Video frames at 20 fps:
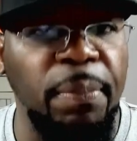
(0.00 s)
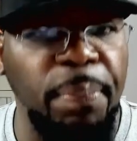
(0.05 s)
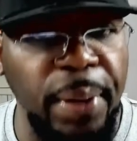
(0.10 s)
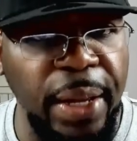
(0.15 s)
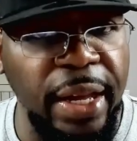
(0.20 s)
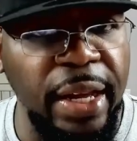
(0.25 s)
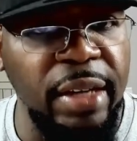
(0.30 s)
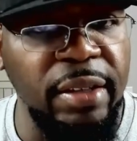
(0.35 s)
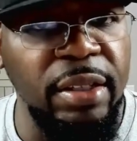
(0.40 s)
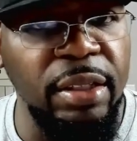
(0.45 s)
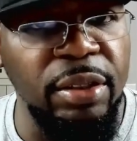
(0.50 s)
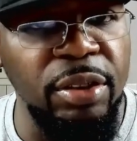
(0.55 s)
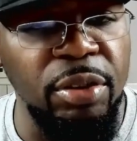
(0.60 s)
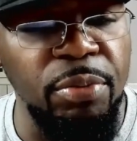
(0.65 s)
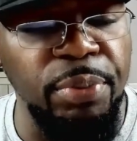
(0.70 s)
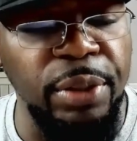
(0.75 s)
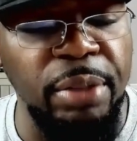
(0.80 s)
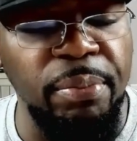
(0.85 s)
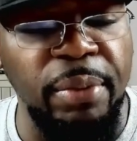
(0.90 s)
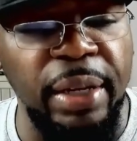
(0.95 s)
past a little
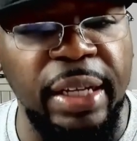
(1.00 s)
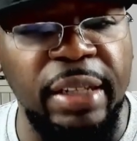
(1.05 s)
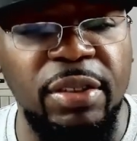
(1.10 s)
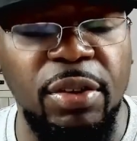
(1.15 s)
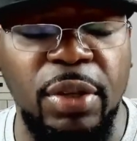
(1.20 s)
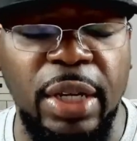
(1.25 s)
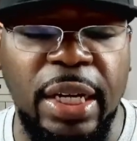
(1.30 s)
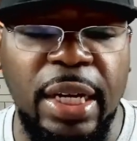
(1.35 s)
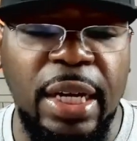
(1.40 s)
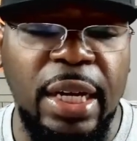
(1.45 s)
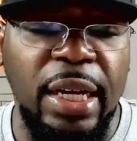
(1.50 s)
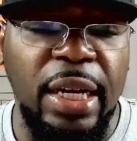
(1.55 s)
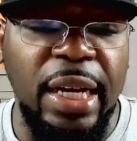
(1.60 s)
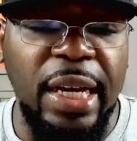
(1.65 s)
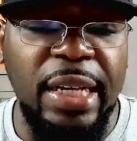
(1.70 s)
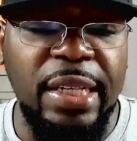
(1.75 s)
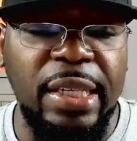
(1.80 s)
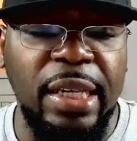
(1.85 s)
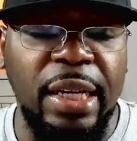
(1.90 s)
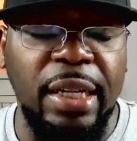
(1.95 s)
bit, man. So
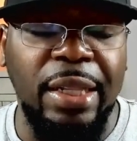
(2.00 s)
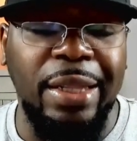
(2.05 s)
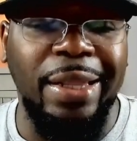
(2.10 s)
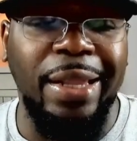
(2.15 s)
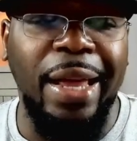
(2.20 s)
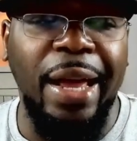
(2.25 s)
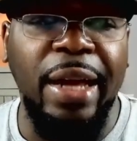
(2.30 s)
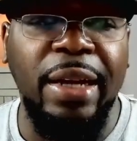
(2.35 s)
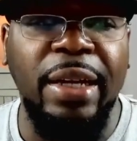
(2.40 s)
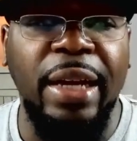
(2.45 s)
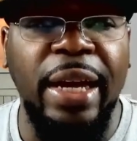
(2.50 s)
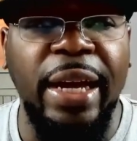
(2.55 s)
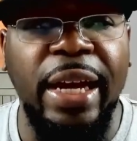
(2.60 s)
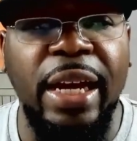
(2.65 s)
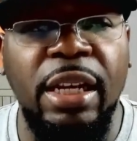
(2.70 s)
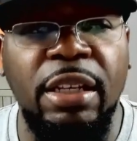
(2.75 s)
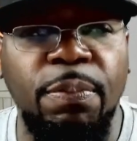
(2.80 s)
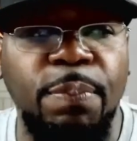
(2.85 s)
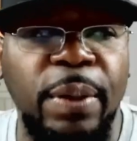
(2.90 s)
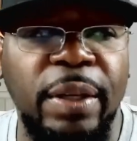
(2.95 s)
it's a lot of
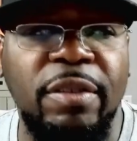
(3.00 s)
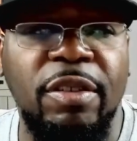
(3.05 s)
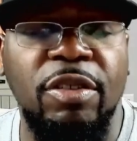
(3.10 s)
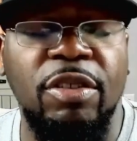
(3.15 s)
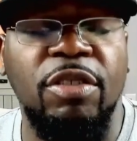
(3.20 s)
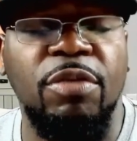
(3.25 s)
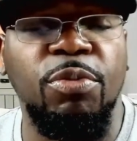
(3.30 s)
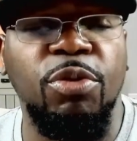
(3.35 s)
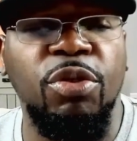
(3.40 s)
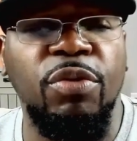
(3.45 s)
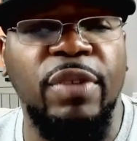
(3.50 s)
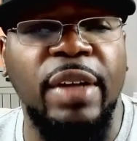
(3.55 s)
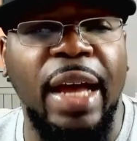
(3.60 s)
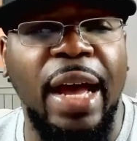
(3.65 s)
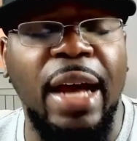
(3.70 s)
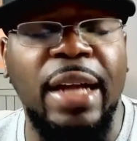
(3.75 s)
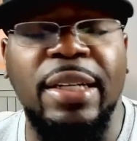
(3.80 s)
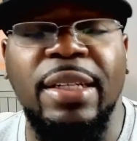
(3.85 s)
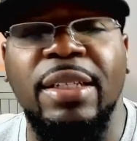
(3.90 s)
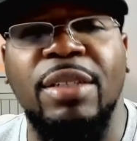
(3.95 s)
aspects of this movie
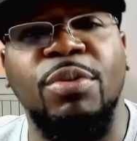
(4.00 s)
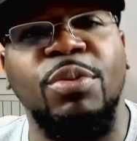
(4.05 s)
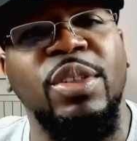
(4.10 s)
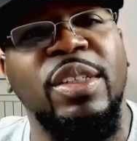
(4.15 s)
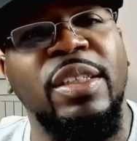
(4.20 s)
I just was